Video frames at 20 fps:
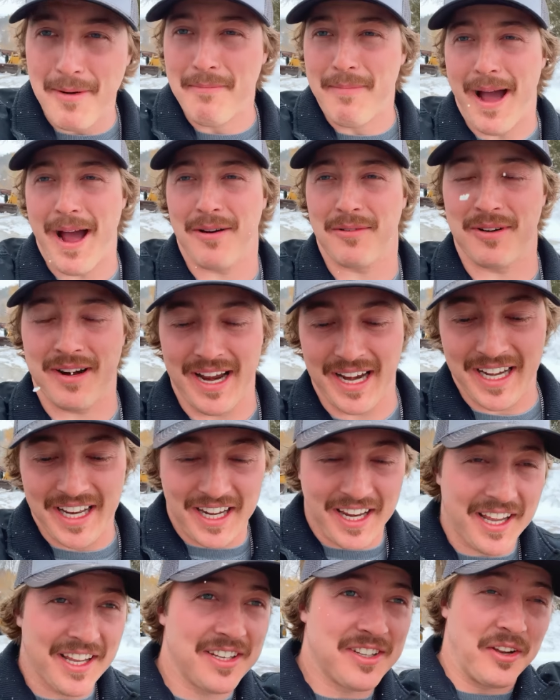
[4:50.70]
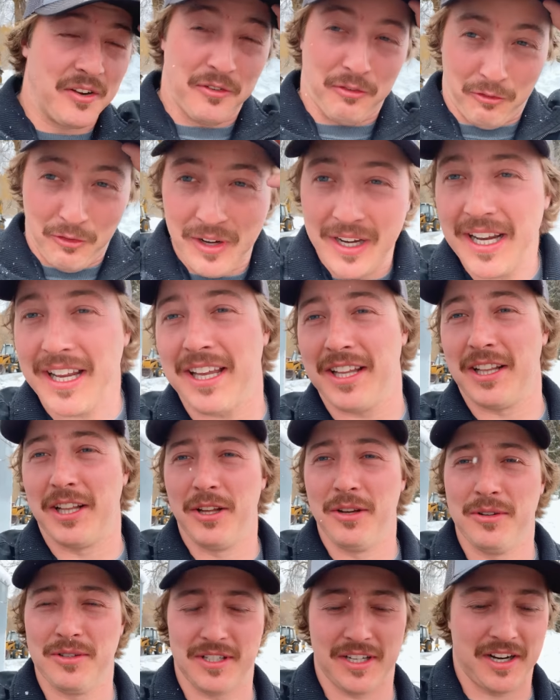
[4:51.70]
about ready to freaking
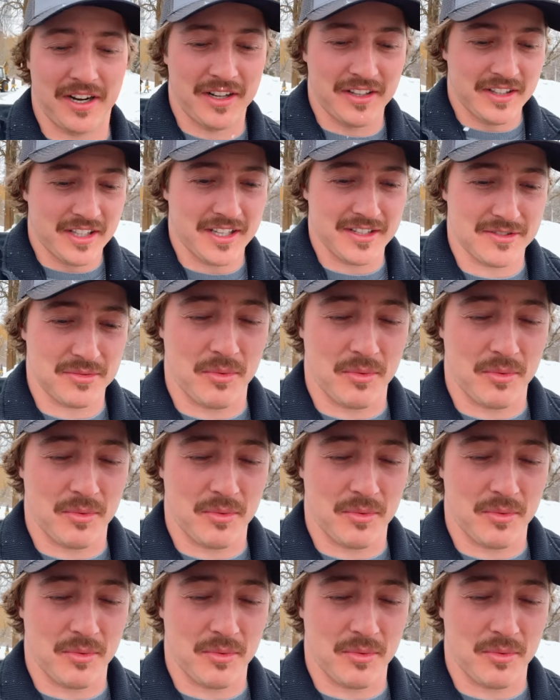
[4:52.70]
lose it on this